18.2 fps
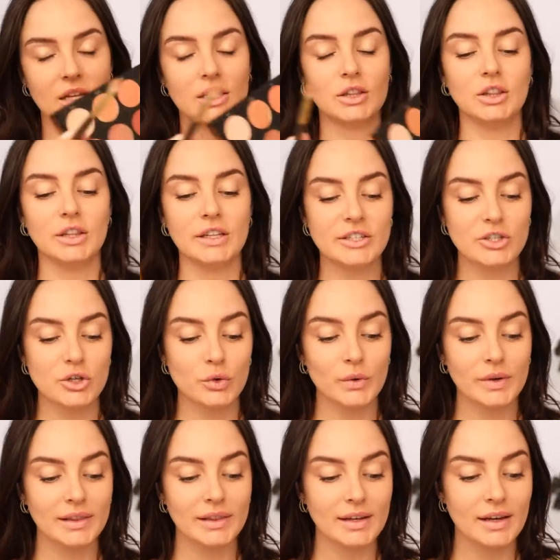
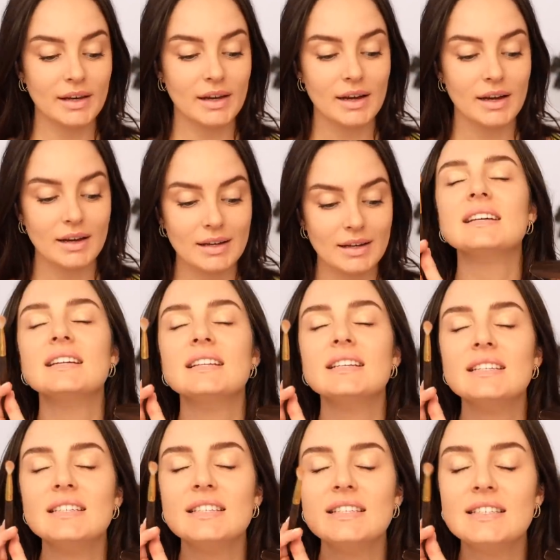Literally
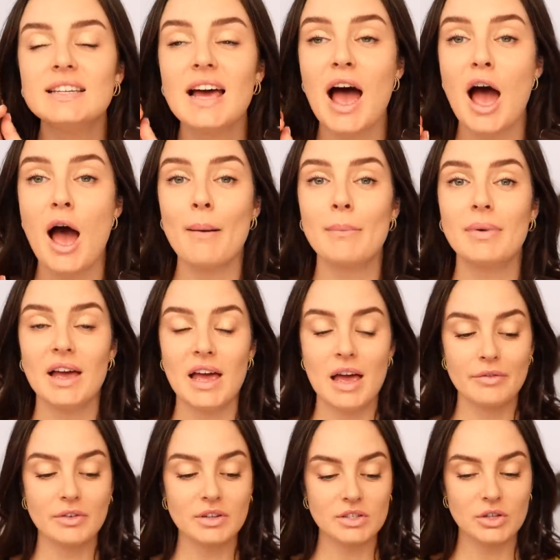dab
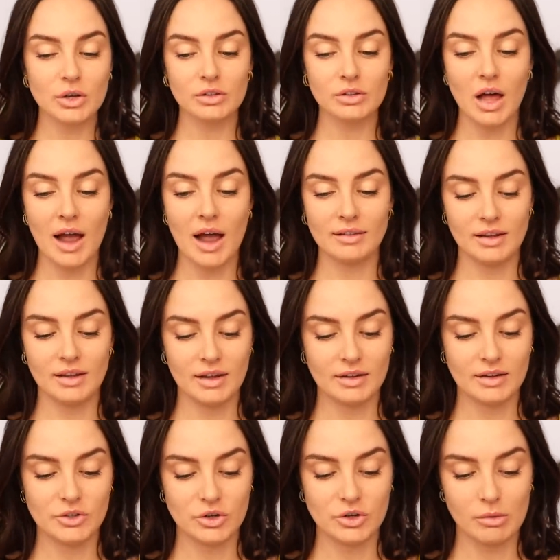ever so
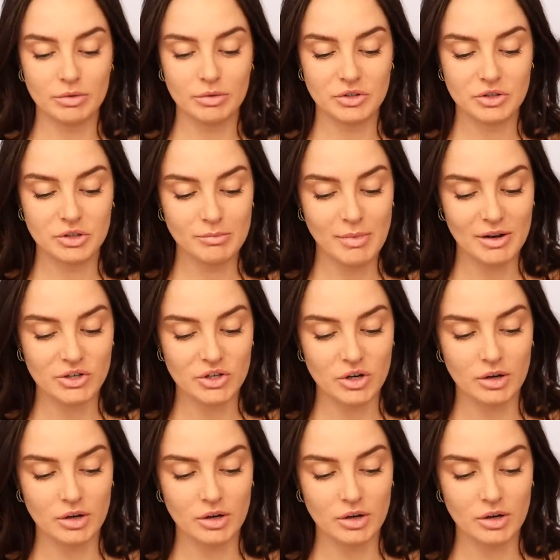lightly. Do not put too much